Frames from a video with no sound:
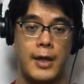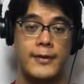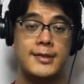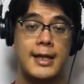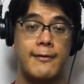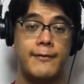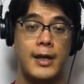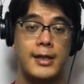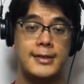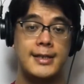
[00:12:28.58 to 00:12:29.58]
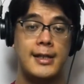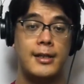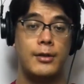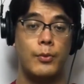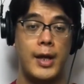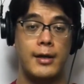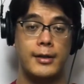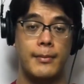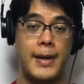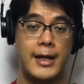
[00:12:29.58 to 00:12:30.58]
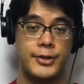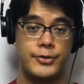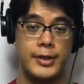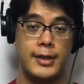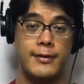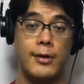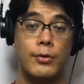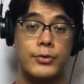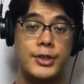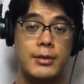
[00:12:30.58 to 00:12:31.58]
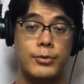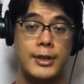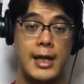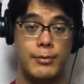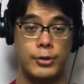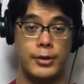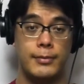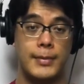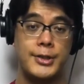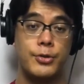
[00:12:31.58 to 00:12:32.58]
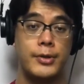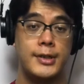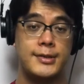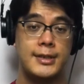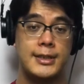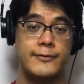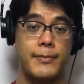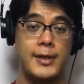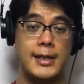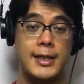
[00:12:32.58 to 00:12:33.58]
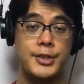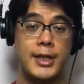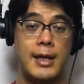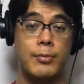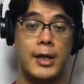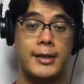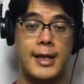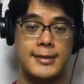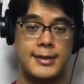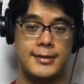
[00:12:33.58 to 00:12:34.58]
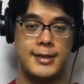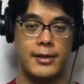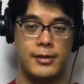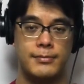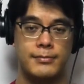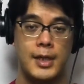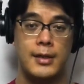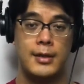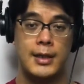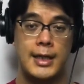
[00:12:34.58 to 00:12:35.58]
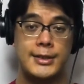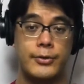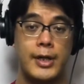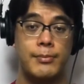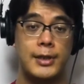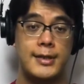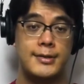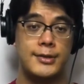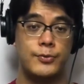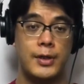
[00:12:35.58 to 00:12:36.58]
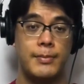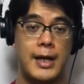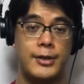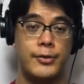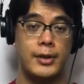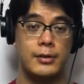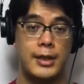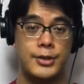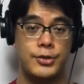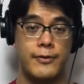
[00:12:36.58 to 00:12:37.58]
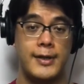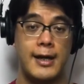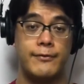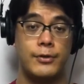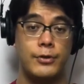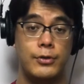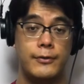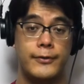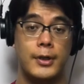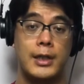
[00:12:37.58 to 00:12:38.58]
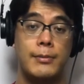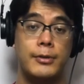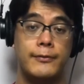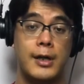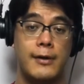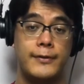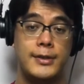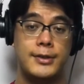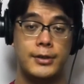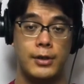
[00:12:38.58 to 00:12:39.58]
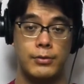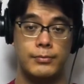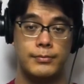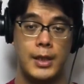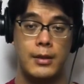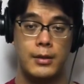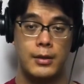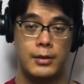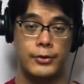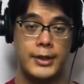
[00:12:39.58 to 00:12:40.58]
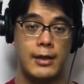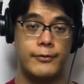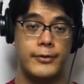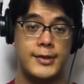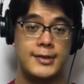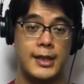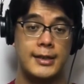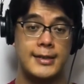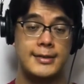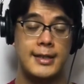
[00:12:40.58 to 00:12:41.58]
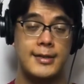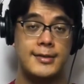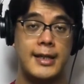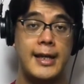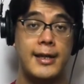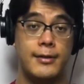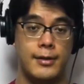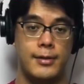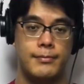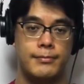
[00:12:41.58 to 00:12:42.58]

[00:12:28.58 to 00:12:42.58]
This cafe is hidden away on a back street in the Oku-Shibu neighborhood, a short distance from the NHK Broadcasting Center. It's a great place to swing by during lunch or the afternoon for a cup of coffee to go. Look out for the sign that says In.